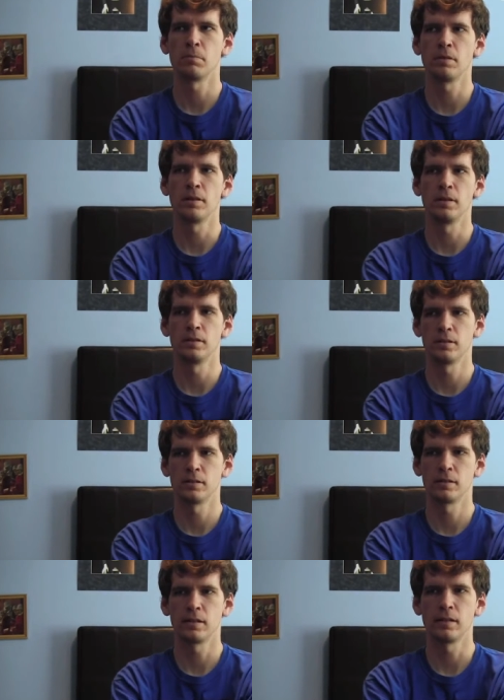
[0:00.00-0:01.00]

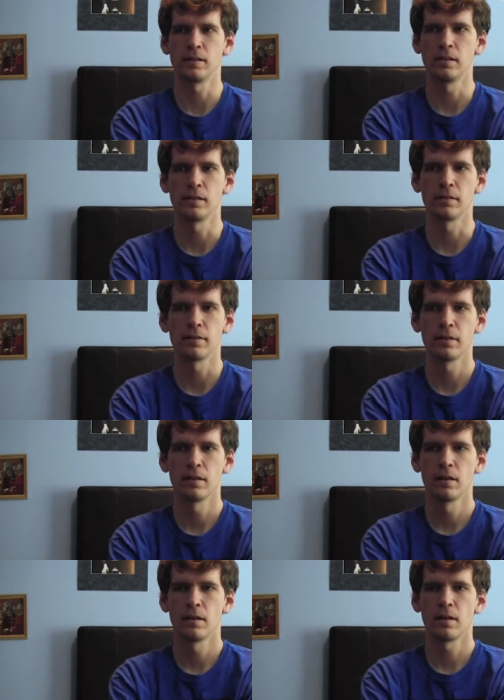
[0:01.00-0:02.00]
police killing
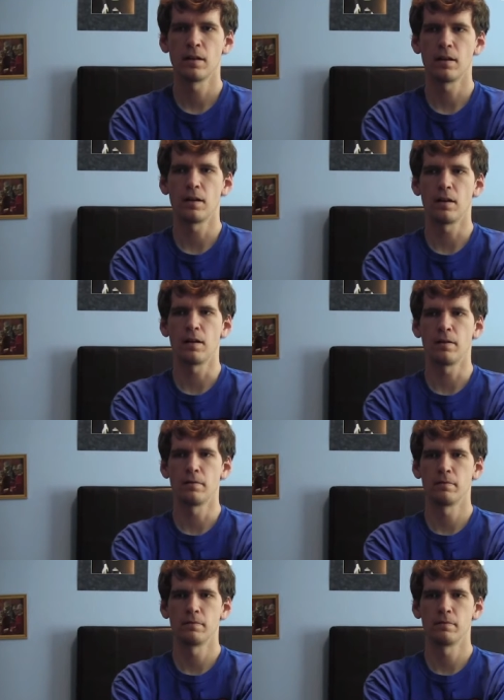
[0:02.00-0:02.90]
uh,